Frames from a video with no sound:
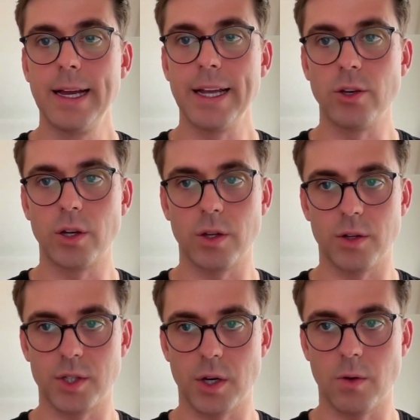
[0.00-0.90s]
And you can
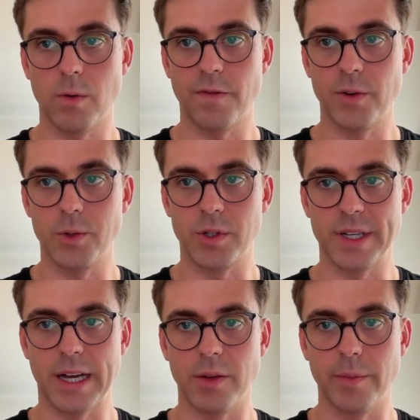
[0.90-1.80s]
also filter
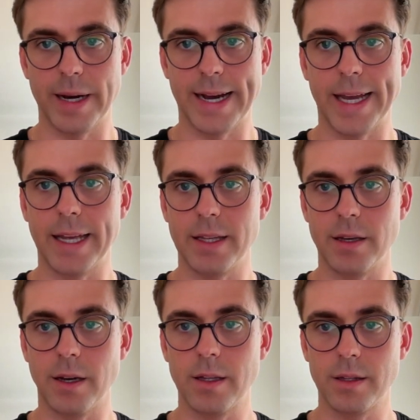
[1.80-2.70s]
down by
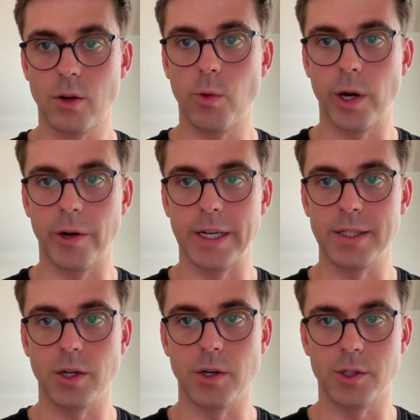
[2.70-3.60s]
the queries
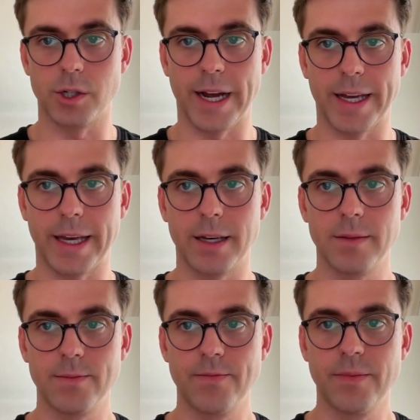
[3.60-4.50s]
that you're tracking.
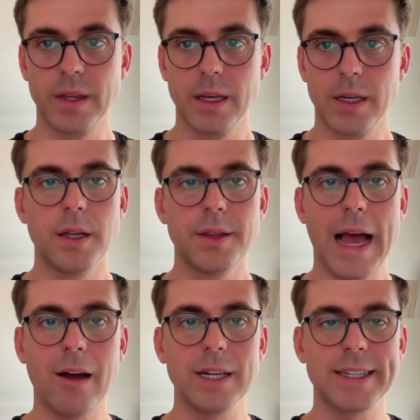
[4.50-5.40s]

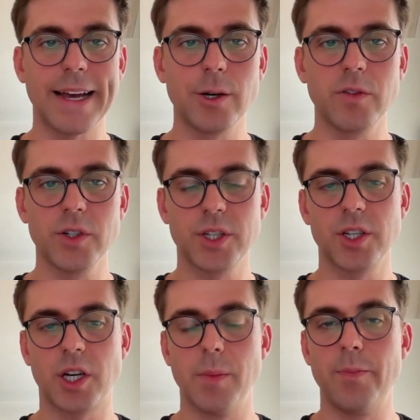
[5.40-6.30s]
Now let's head over to the
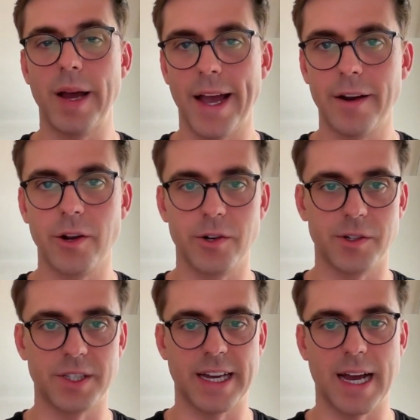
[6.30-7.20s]
competitors
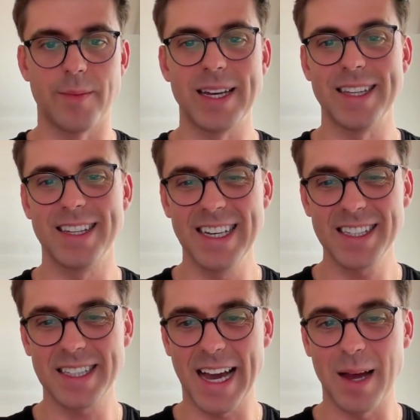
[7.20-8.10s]
tab. In this
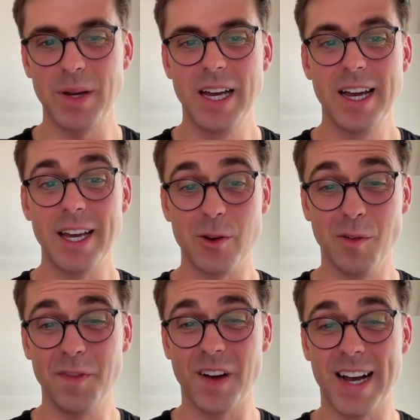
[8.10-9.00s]
tab, you'll
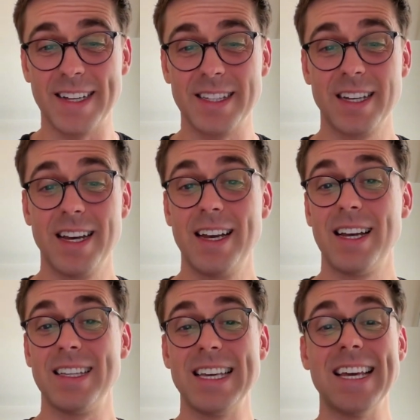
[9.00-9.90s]
find
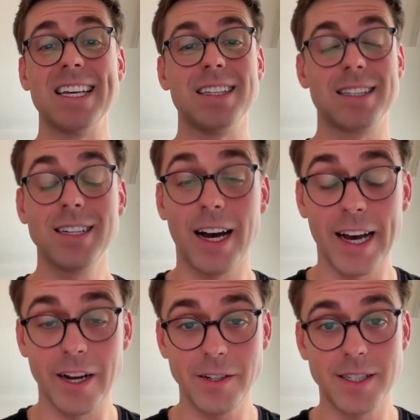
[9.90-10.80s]
the
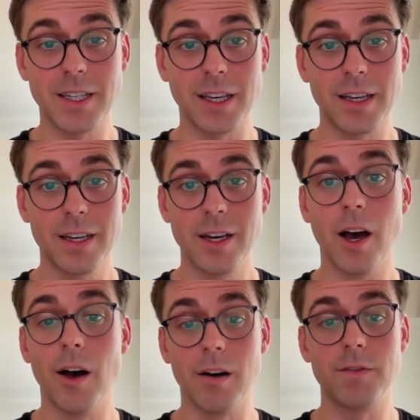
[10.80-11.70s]
entirety
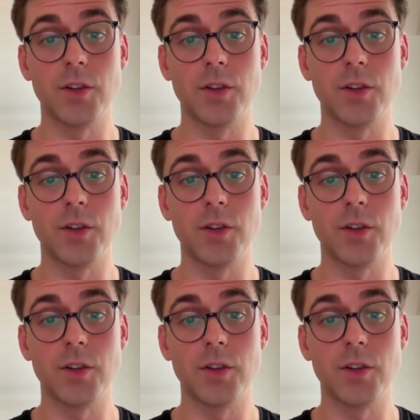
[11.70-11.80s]
of